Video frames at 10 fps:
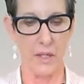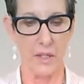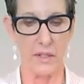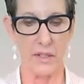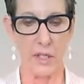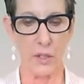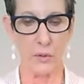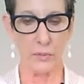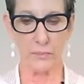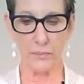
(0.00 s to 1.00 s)

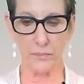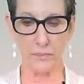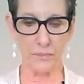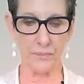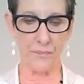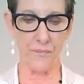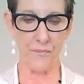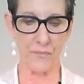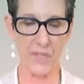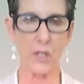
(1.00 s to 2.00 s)
So,
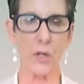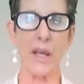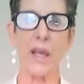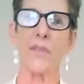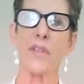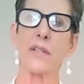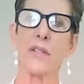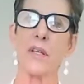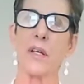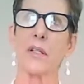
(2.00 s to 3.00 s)
you know, I have
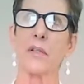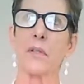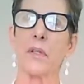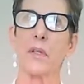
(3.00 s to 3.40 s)
this, I